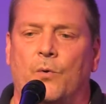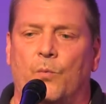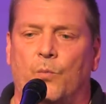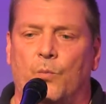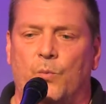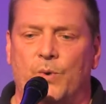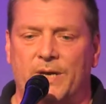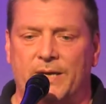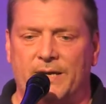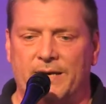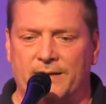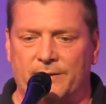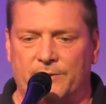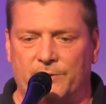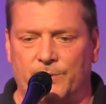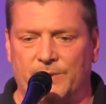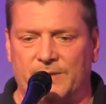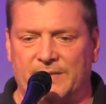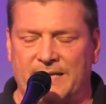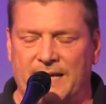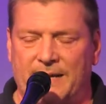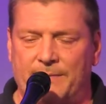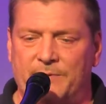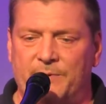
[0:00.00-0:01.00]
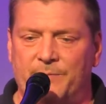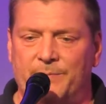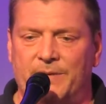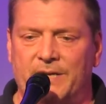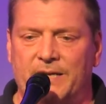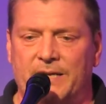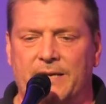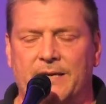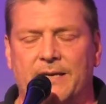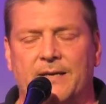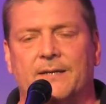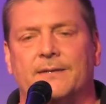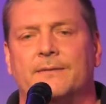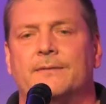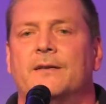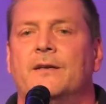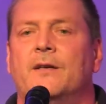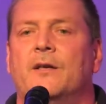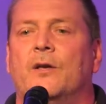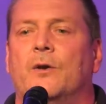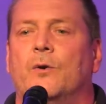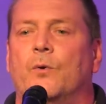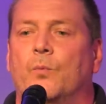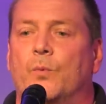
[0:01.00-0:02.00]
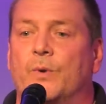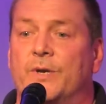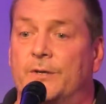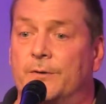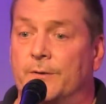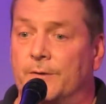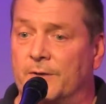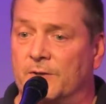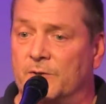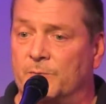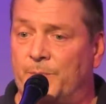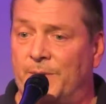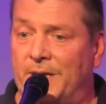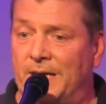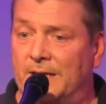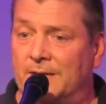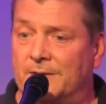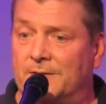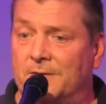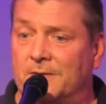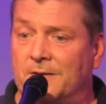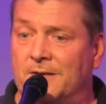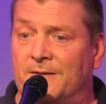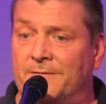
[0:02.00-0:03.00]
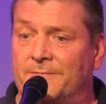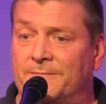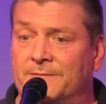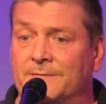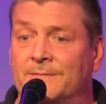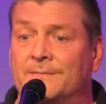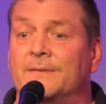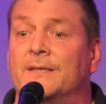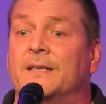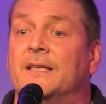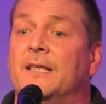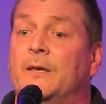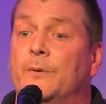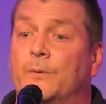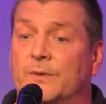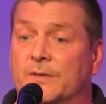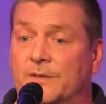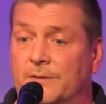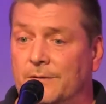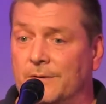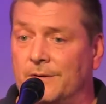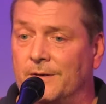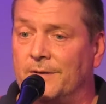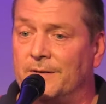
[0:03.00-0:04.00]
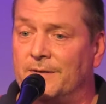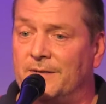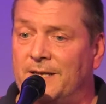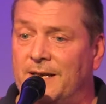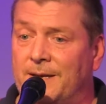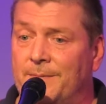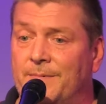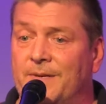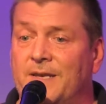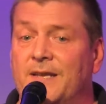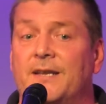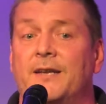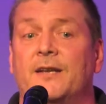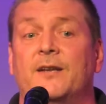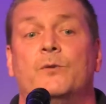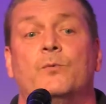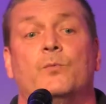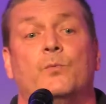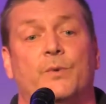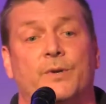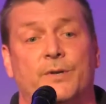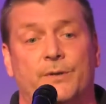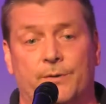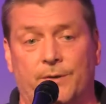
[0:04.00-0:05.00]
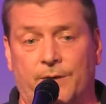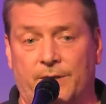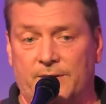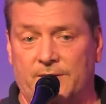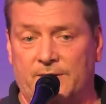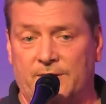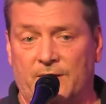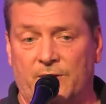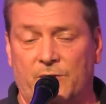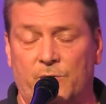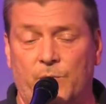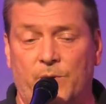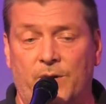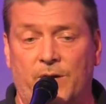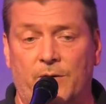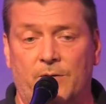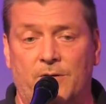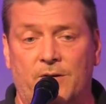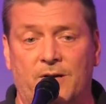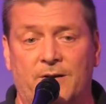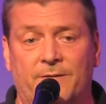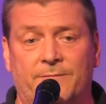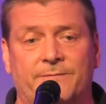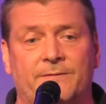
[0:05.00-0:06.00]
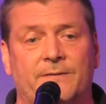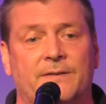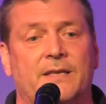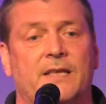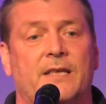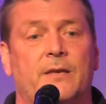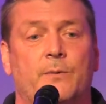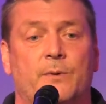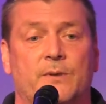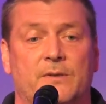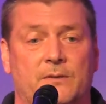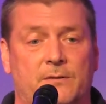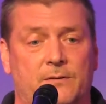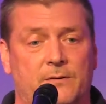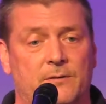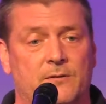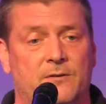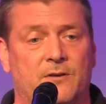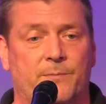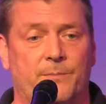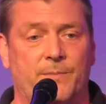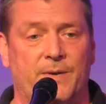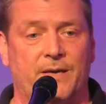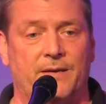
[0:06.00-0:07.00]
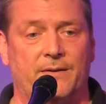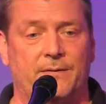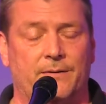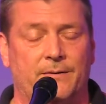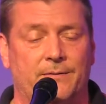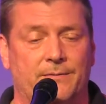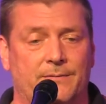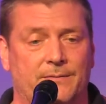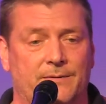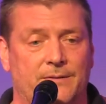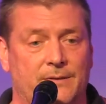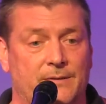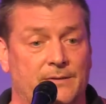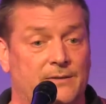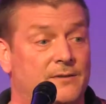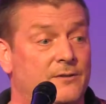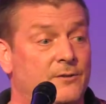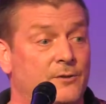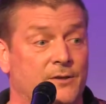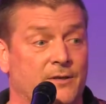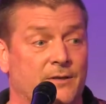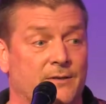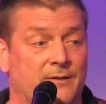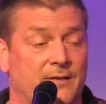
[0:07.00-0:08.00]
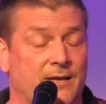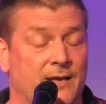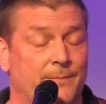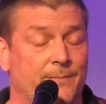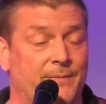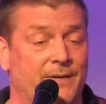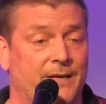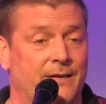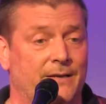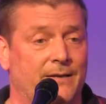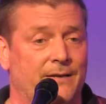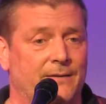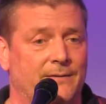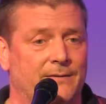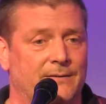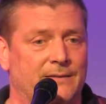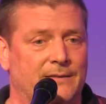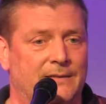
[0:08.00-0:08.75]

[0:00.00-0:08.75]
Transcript: We got to his abdomen again. We took his pants off. He was still contaminated. We took his underwear off. He was still contaminated.